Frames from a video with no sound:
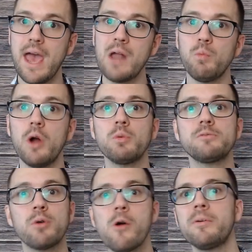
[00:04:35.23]
and one was
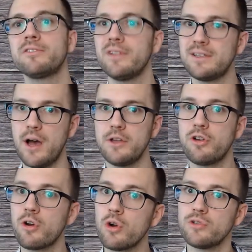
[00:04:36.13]
purposefully done
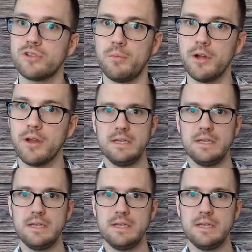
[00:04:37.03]
to hurt someone.